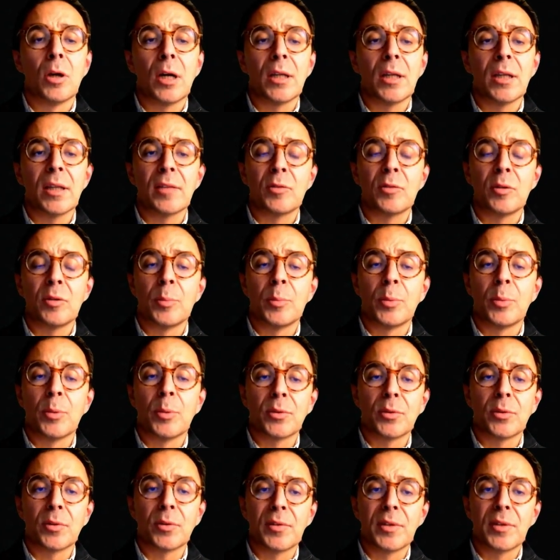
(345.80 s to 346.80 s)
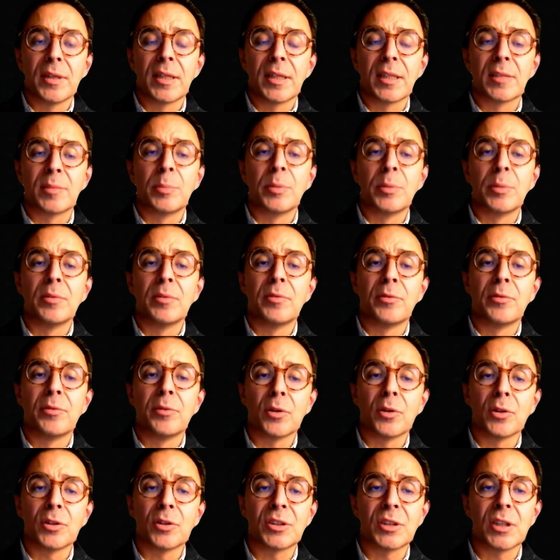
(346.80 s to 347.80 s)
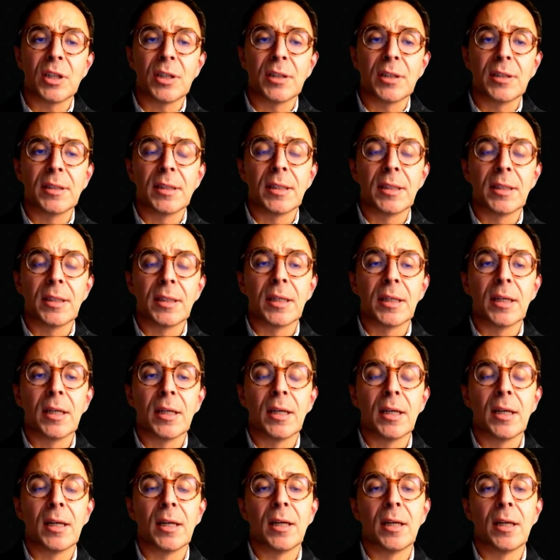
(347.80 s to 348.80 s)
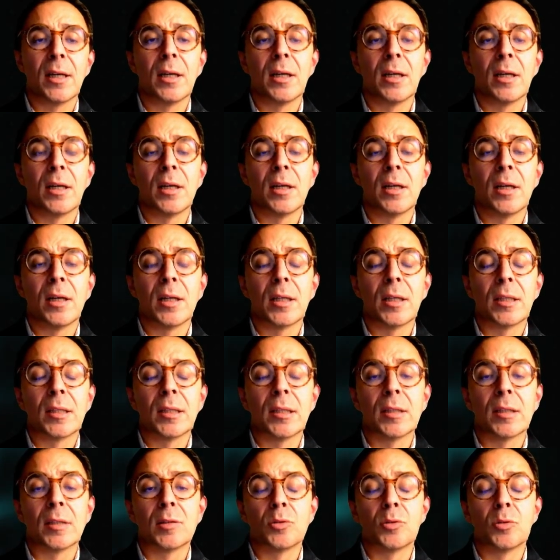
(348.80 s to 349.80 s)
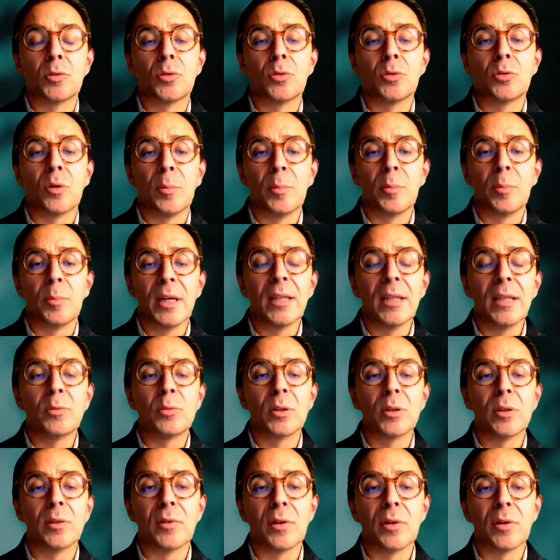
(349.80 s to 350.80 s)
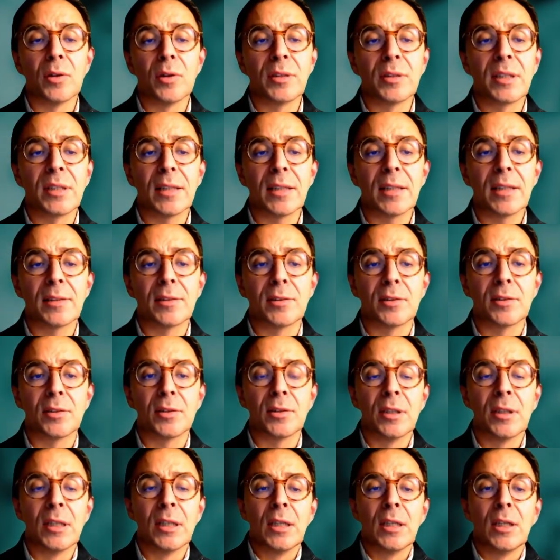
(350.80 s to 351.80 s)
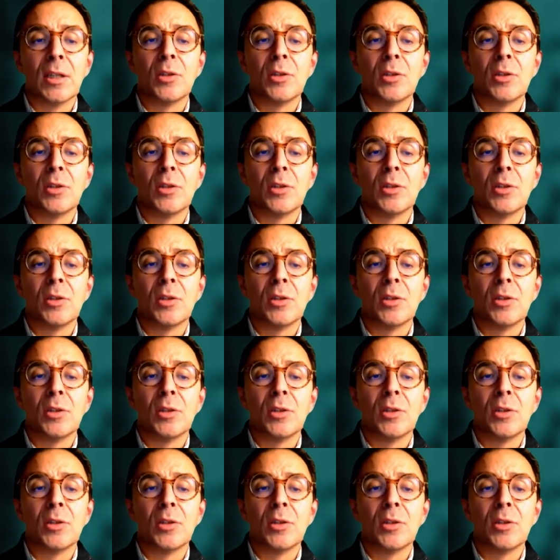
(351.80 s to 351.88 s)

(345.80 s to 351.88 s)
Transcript: Another important thing is before starting to ablate with a Volk catheter,